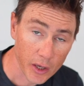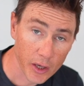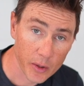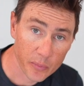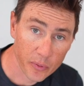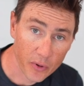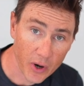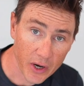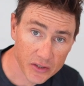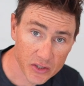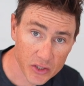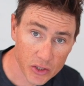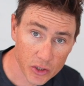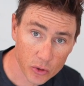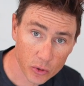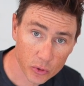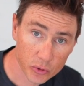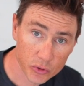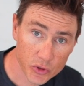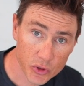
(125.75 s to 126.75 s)
In
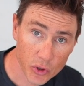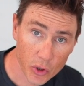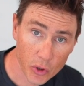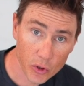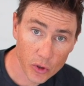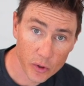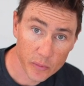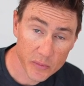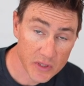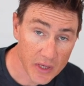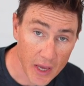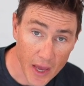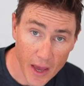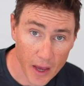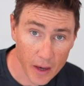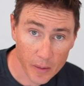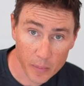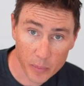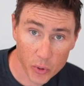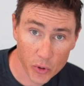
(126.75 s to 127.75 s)
practical terms,
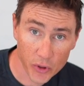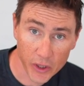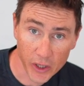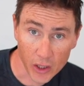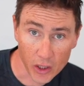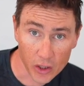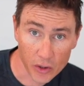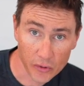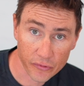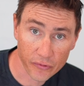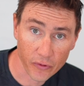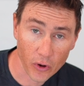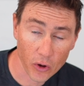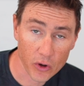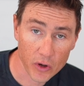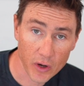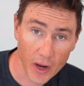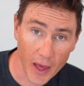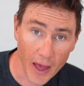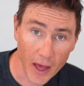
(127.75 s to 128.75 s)
yeah, putting your
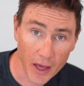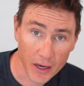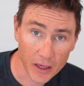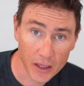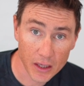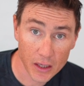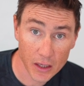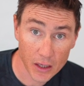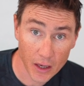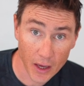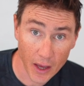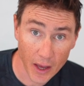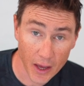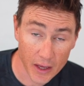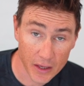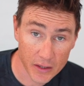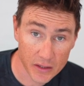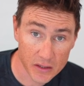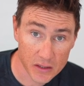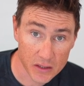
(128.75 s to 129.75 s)
phone out here
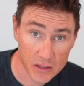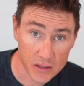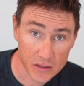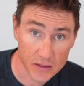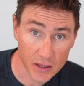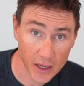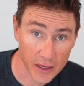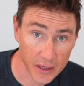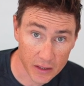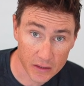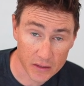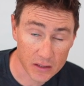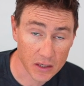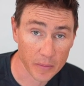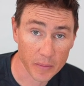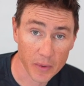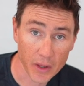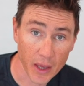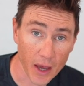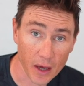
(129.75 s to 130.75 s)
has taken
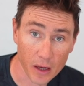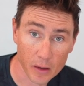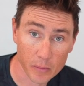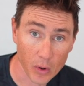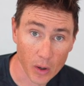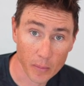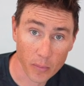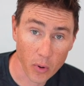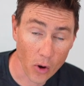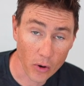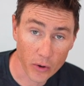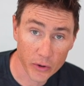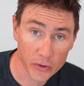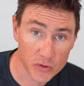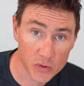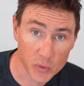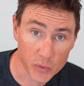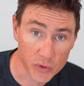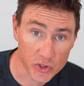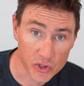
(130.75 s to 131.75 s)
something out of my
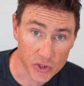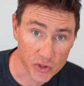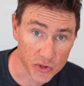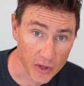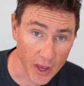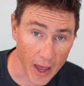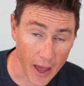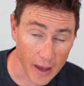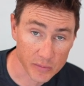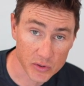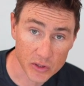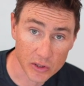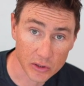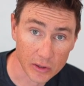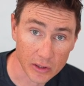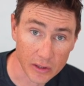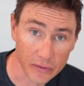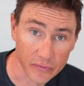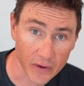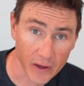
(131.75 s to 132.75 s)
pockets, which is
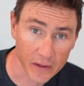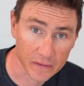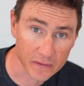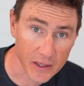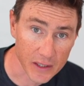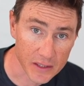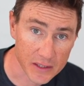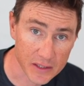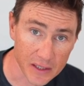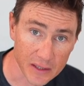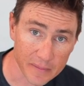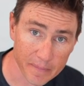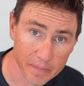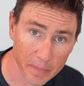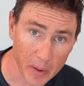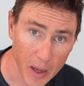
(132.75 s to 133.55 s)
absolutely fantastic,